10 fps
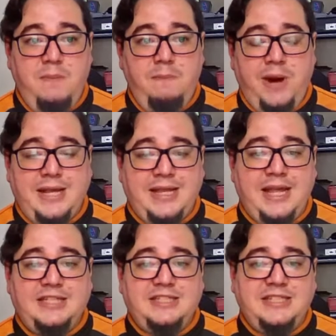But
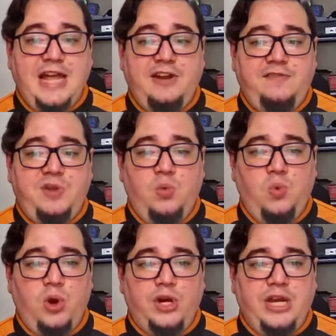instead of the
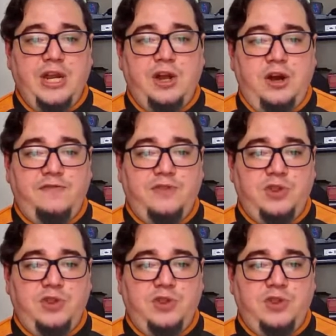wording of